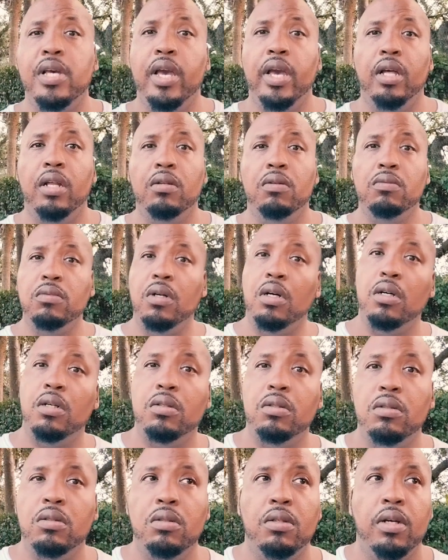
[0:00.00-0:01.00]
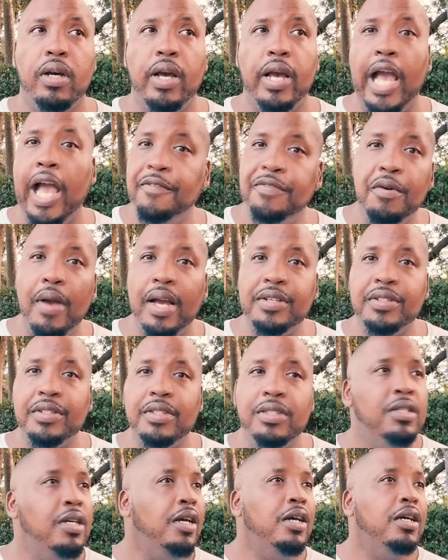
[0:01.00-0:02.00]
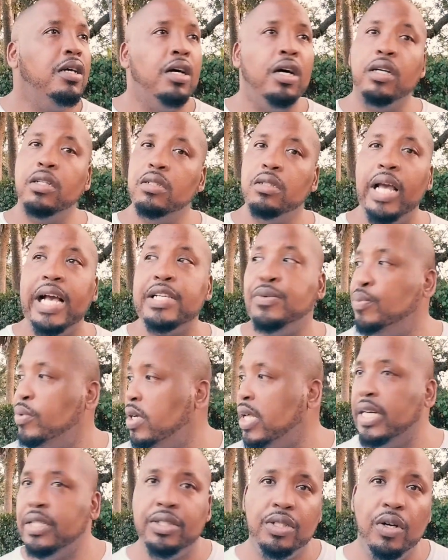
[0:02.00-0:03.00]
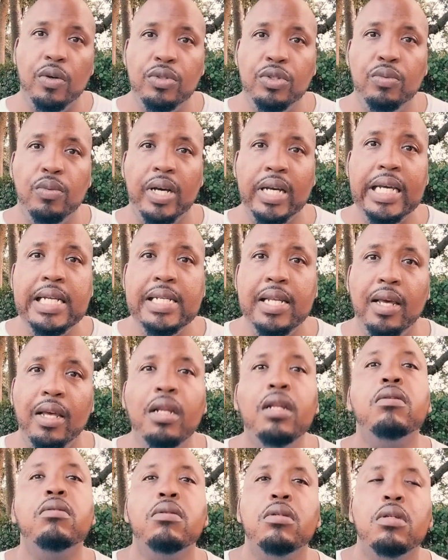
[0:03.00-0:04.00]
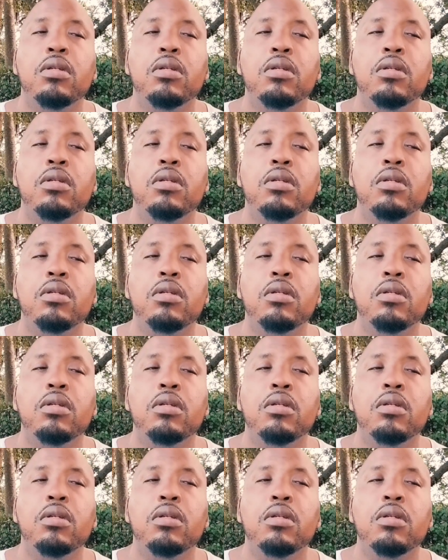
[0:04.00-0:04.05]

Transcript: saying, "Well, have you actually uh, has Will actually told you what he did?"